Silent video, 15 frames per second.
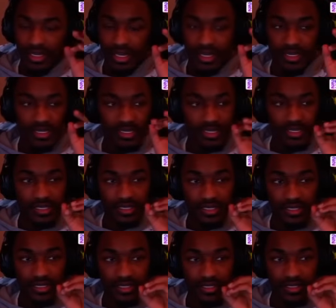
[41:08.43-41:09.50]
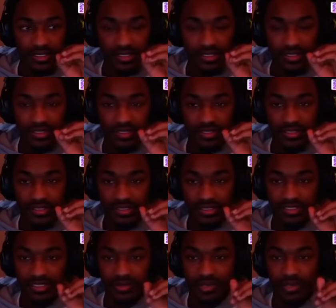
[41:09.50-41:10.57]
Gang.
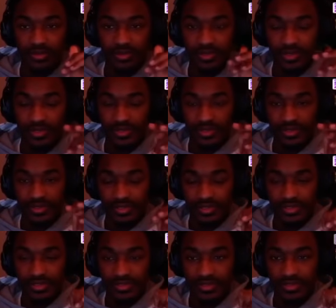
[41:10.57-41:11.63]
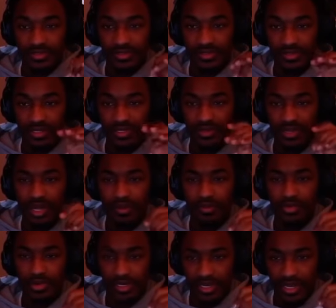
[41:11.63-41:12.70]
He said, "Baby oil." They do a
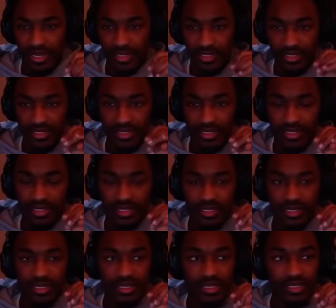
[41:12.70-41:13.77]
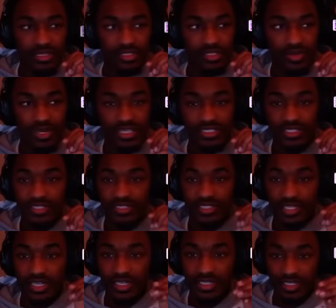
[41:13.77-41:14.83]
lot more than that. So as their
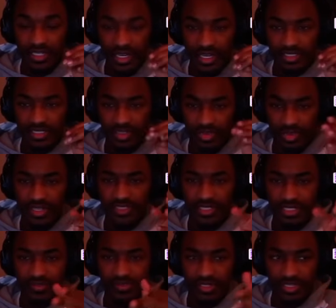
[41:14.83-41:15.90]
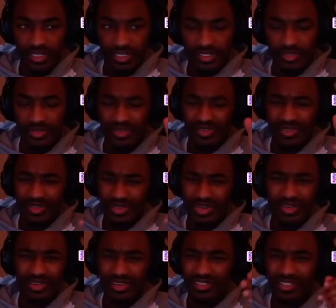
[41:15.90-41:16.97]
son, like as the grandson of the
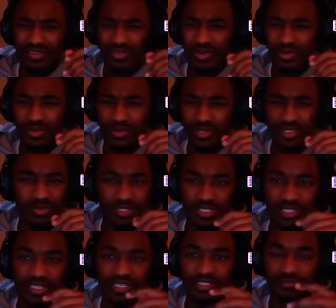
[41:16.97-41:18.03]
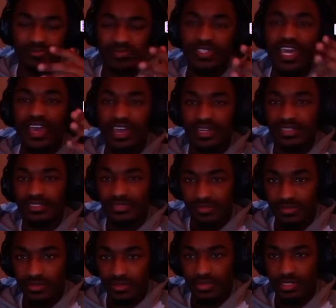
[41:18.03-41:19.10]
great grandson, I forgot what he was, but his dad
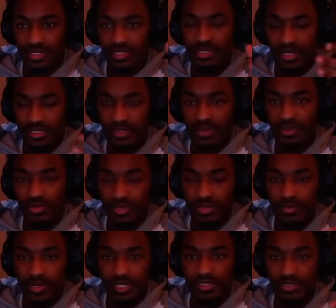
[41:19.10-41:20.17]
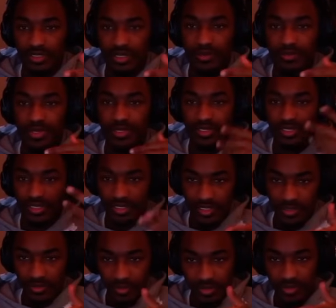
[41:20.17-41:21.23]
is like the owner and manager of the company, and
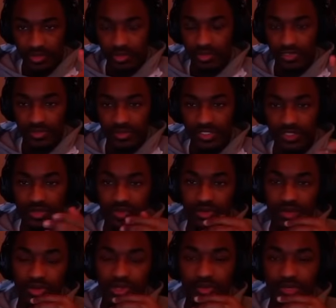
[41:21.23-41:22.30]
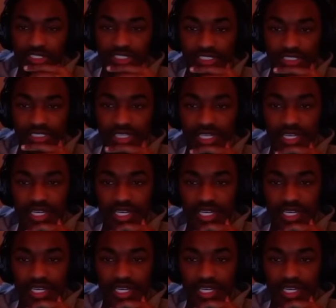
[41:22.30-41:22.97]
then it's eventually gonna go to him and shit.